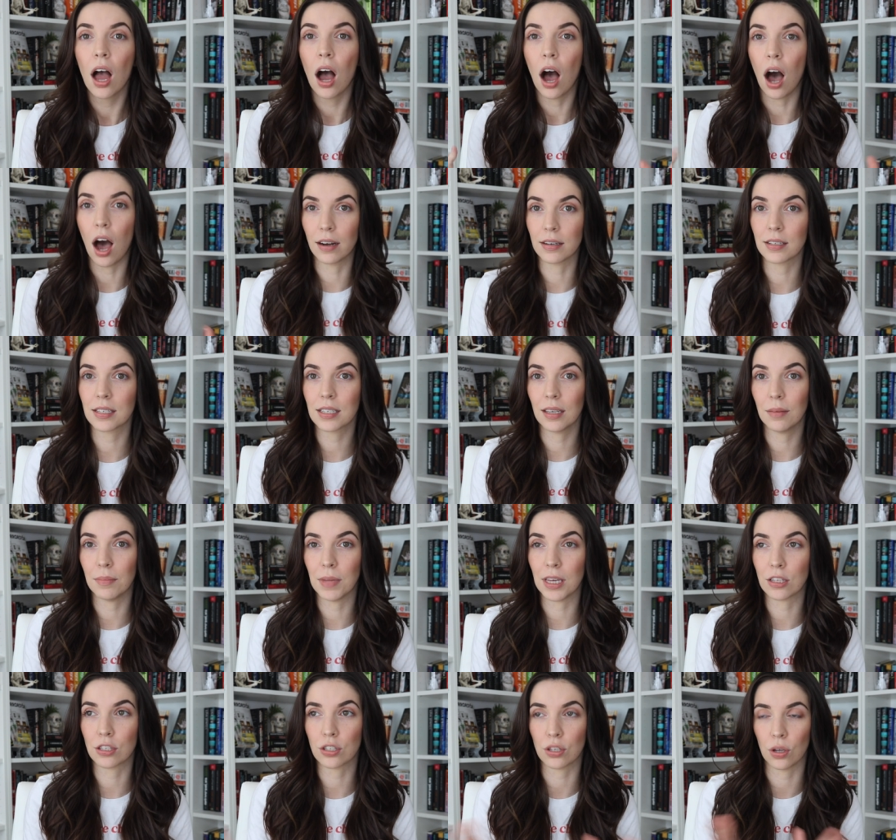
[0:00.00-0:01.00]
honestly
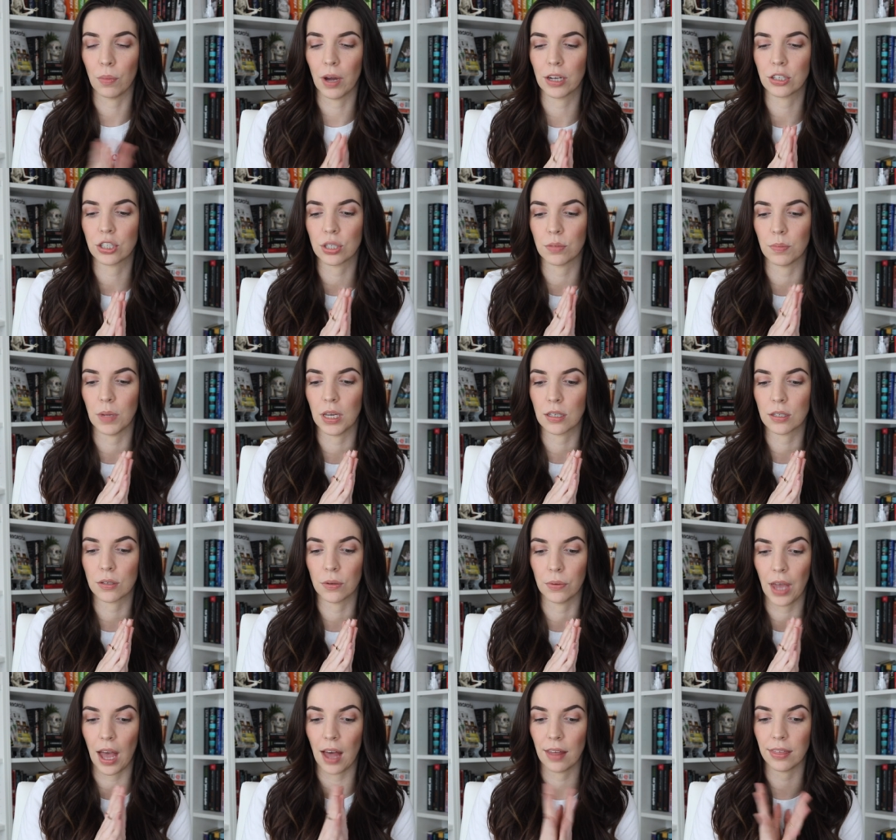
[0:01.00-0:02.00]
means so much to me,
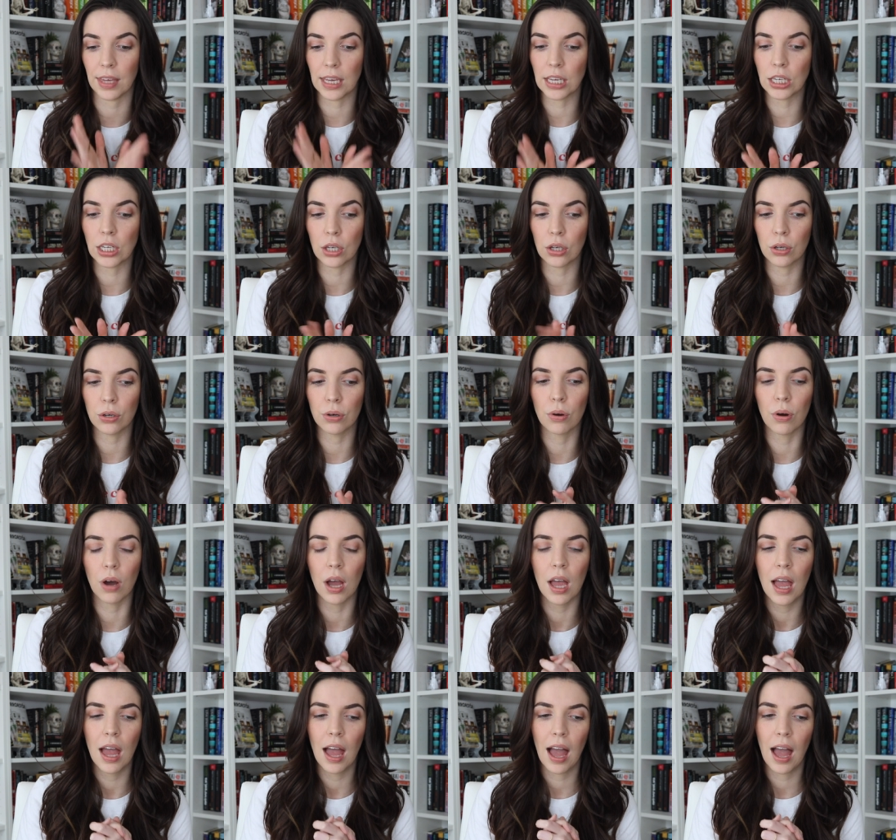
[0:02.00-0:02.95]
so yeah, thank you.